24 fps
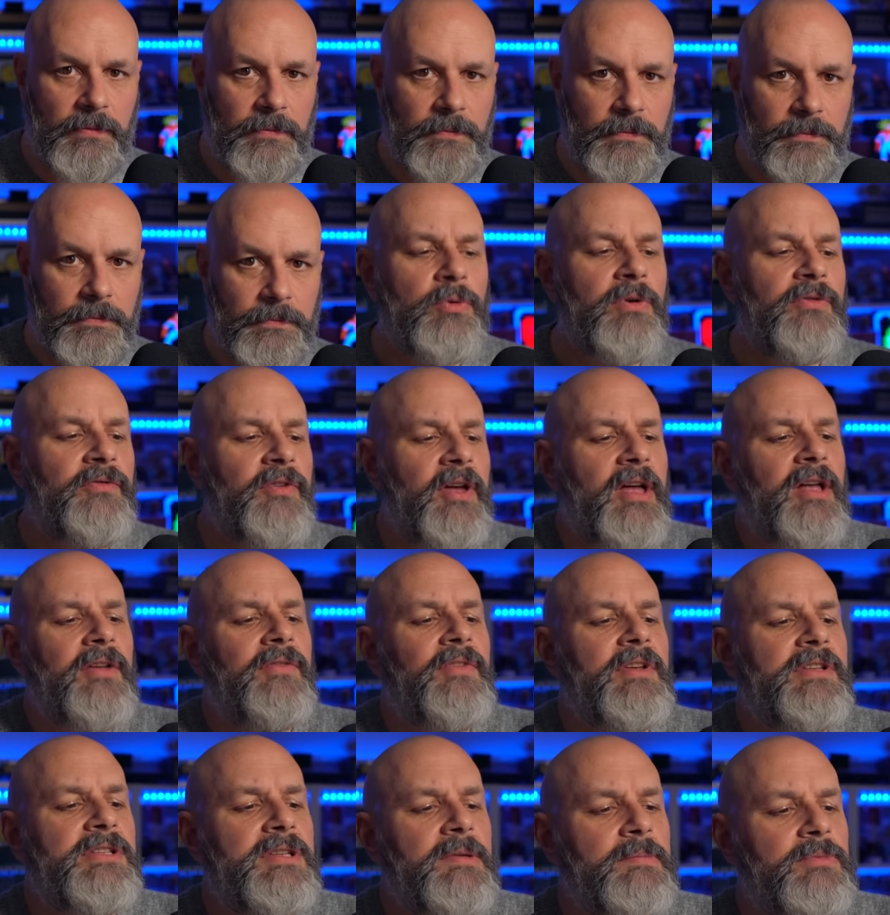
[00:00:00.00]
So what
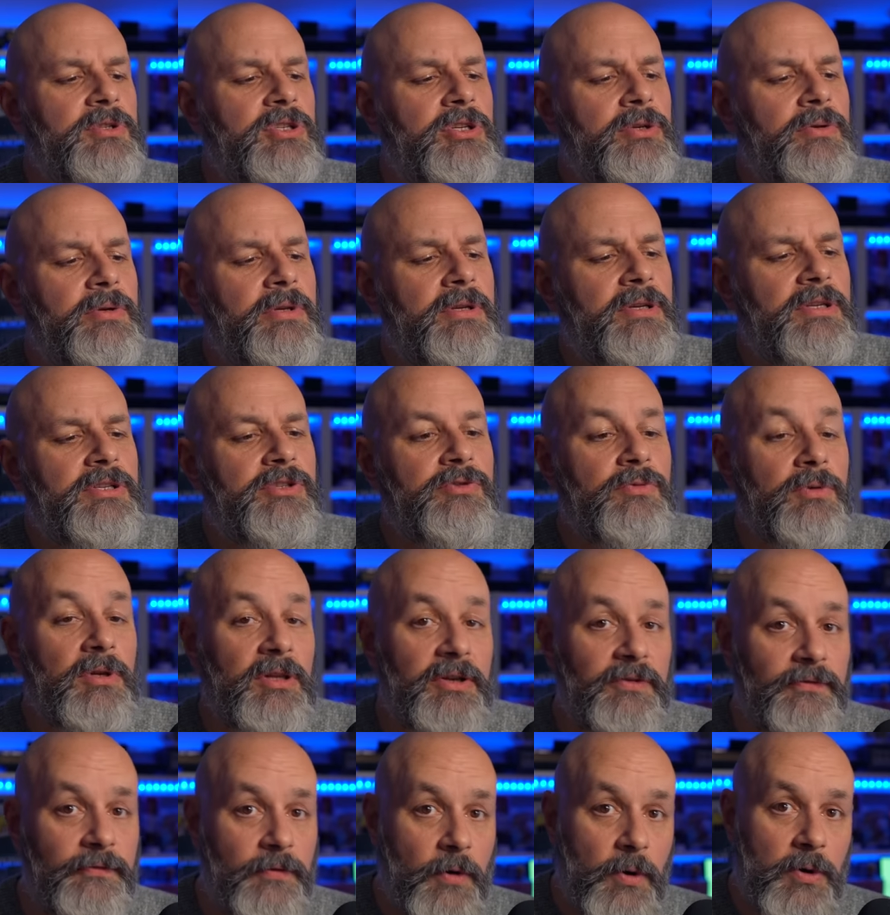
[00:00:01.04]
Valve ends up doing is
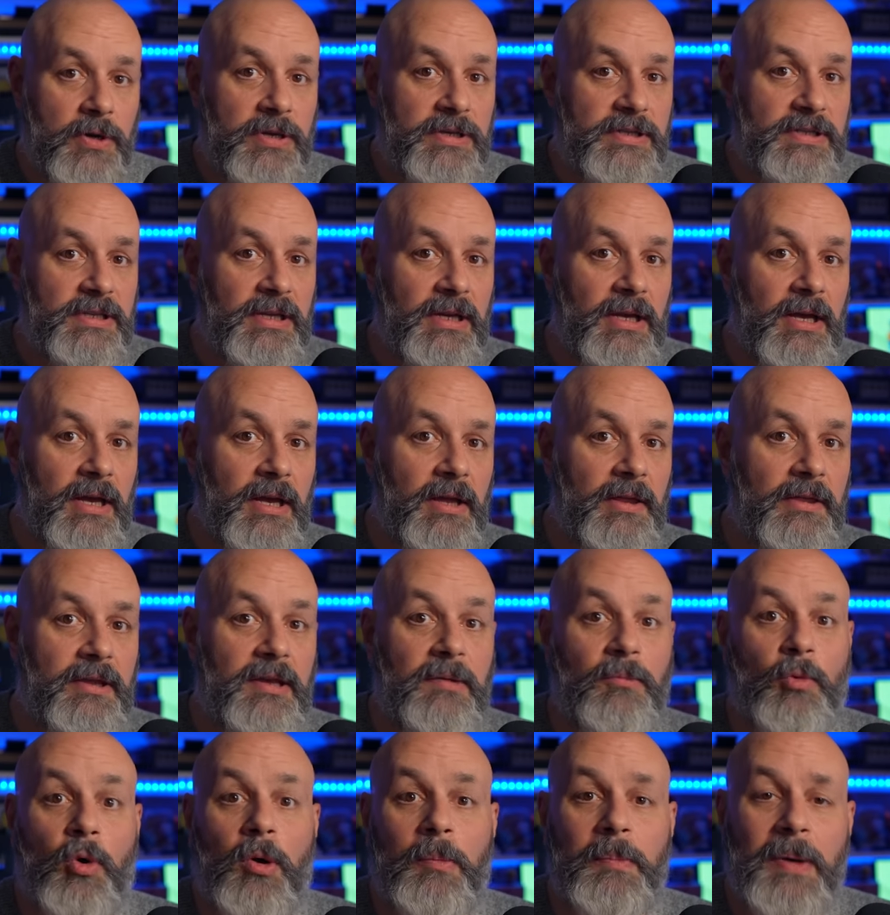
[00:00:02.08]
really focusing on
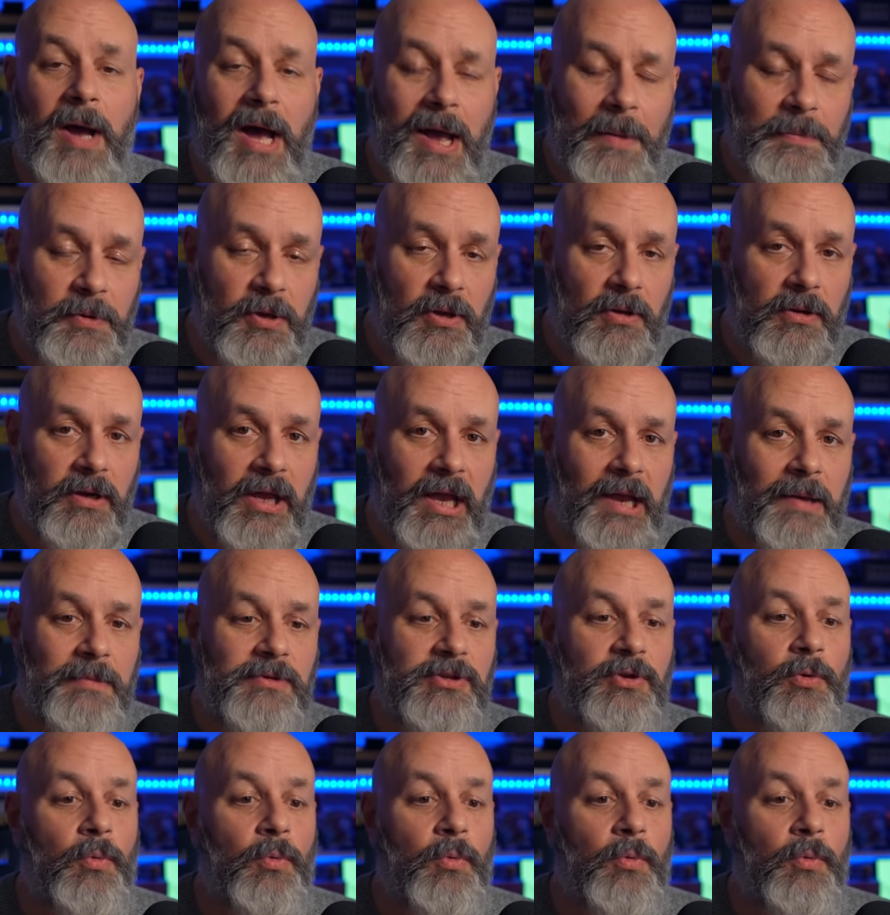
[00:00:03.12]
the more popular games,